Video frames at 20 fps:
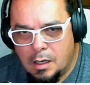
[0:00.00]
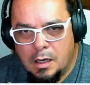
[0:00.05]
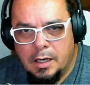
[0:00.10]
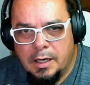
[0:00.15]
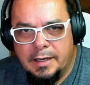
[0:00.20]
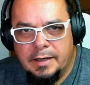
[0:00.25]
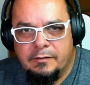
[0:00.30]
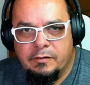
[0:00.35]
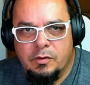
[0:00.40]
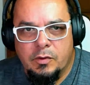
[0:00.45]

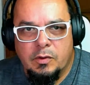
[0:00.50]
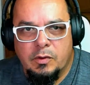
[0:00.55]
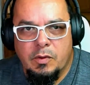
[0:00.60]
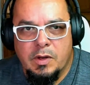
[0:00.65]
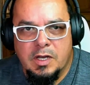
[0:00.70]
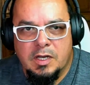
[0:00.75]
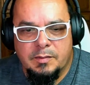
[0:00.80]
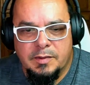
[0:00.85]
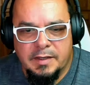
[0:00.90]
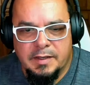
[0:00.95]
right, everyone,
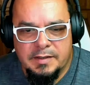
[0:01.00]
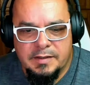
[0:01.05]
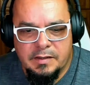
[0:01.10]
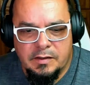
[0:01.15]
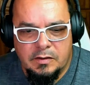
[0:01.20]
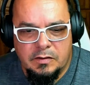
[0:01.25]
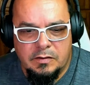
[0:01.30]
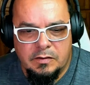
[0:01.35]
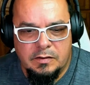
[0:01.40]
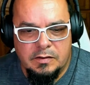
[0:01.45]
welcome to
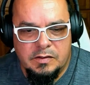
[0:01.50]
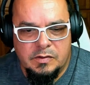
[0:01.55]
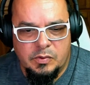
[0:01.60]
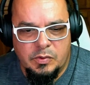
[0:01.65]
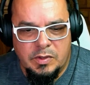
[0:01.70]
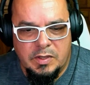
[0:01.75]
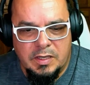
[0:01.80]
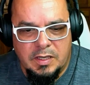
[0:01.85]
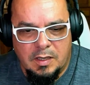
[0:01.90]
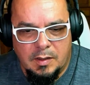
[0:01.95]
SEO This
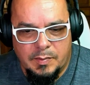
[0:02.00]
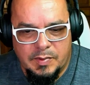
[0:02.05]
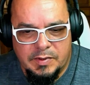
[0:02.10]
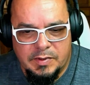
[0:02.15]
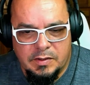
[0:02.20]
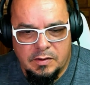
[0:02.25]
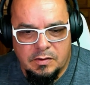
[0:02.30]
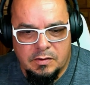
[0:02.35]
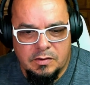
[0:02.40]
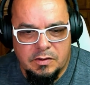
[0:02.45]
Week,
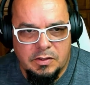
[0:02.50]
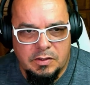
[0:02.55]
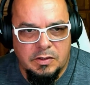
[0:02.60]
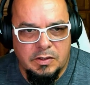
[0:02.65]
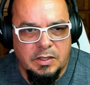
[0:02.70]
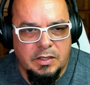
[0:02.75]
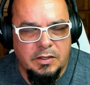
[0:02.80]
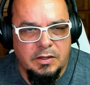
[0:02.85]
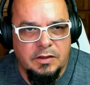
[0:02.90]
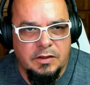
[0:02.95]
episode
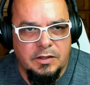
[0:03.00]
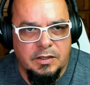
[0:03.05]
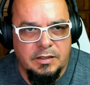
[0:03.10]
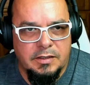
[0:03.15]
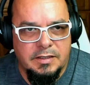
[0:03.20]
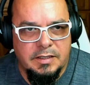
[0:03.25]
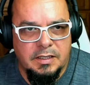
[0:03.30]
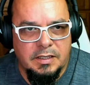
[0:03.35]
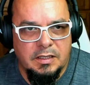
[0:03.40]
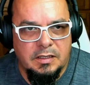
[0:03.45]

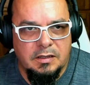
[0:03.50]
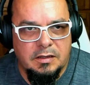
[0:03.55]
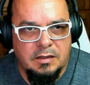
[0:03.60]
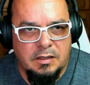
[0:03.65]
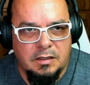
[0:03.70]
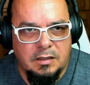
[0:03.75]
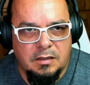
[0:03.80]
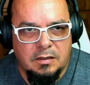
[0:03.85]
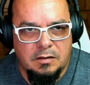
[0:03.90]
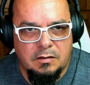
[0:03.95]
213.
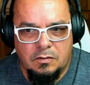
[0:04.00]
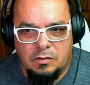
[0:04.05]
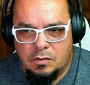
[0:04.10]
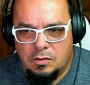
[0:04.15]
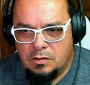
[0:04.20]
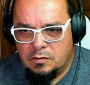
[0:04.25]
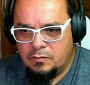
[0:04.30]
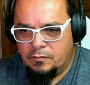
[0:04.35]
Thank you all